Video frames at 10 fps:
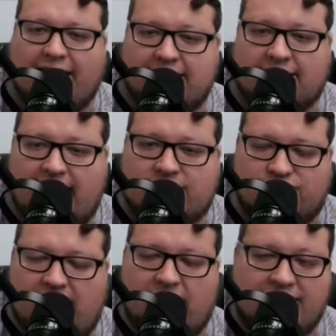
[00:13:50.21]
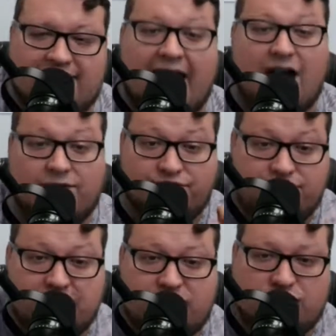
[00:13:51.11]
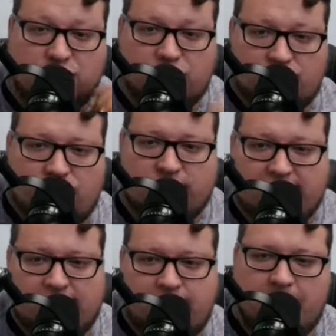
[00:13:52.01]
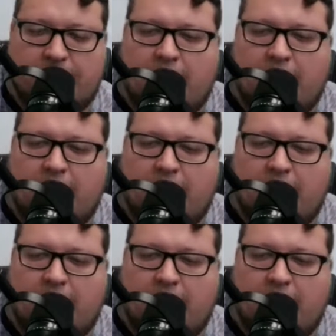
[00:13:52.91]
has filed as an official union.